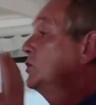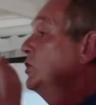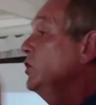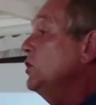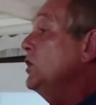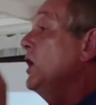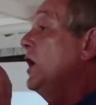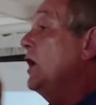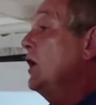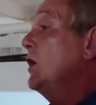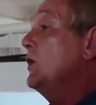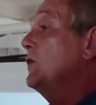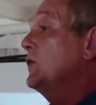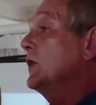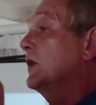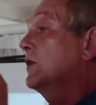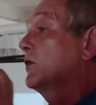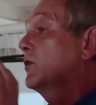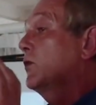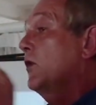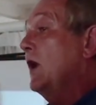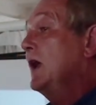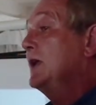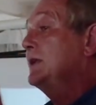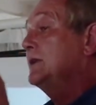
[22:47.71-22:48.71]
Do you know the
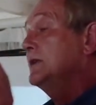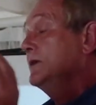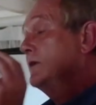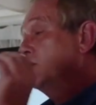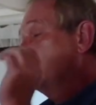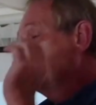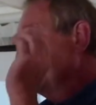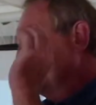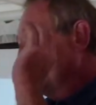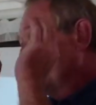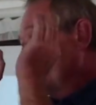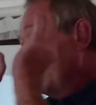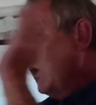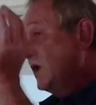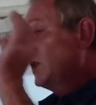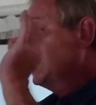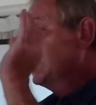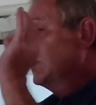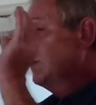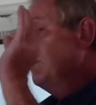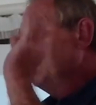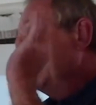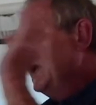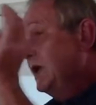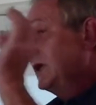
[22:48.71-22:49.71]
great,
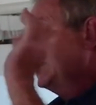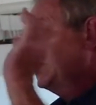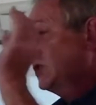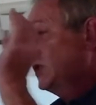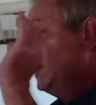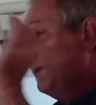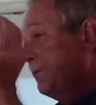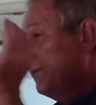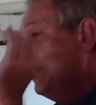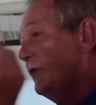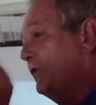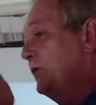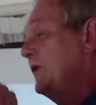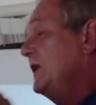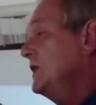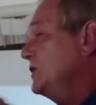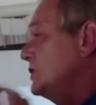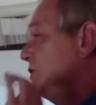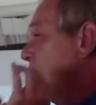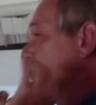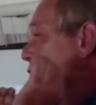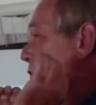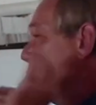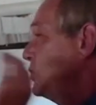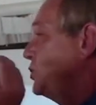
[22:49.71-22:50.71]
which military
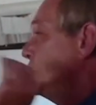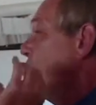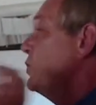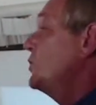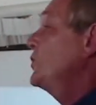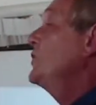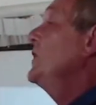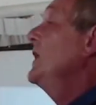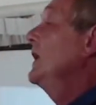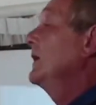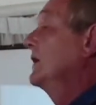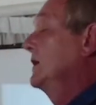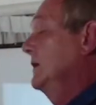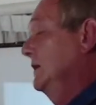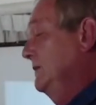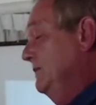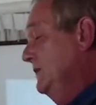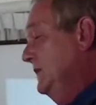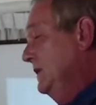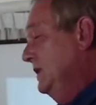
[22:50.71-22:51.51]
profession would you think?